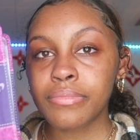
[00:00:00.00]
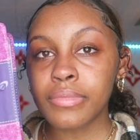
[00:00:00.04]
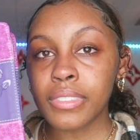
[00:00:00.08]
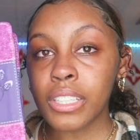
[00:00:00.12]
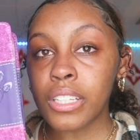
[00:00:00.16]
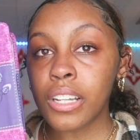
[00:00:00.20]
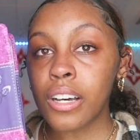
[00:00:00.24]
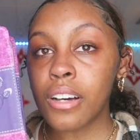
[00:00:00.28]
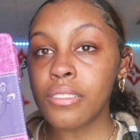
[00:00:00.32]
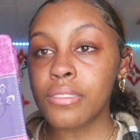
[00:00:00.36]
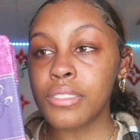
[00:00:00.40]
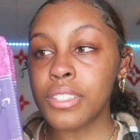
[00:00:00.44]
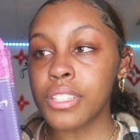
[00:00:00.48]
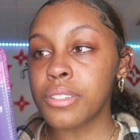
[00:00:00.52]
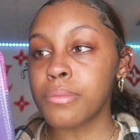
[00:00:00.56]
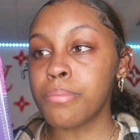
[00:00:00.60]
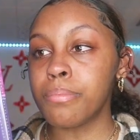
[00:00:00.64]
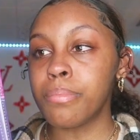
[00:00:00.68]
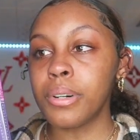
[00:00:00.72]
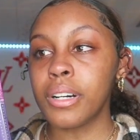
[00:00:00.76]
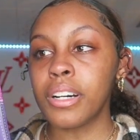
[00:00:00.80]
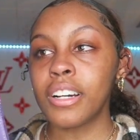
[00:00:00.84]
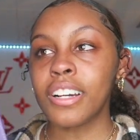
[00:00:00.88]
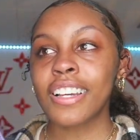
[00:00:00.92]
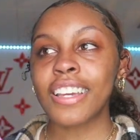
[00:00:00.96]
love this
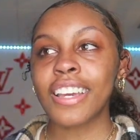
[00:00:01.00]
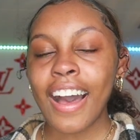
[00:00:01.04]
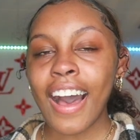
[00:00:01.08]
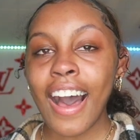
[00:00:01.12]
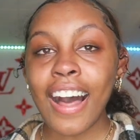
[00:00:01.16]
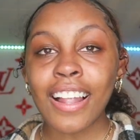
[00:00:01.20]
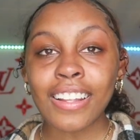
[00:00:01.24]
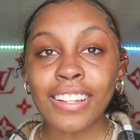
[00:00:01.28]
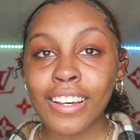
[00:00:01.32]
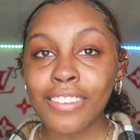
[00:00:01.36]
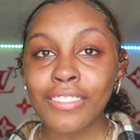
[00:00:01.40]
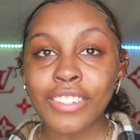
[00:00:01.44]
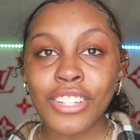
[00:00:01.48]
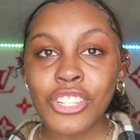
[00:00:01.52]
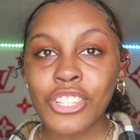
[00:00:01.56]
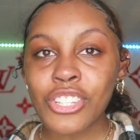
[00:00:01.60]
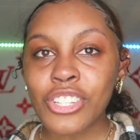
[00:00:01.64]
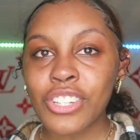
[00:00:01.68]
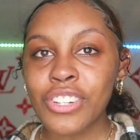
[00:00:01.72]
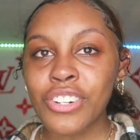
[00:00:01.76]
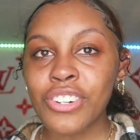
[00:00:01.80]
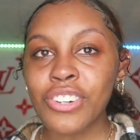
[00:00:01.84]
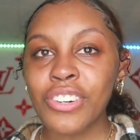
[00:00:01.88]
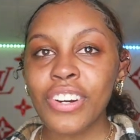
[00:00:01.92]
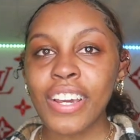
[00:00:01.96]
book. I love it
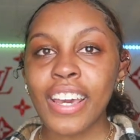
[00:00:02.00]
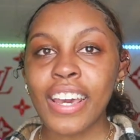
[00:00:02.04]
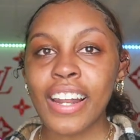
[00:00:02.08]
too,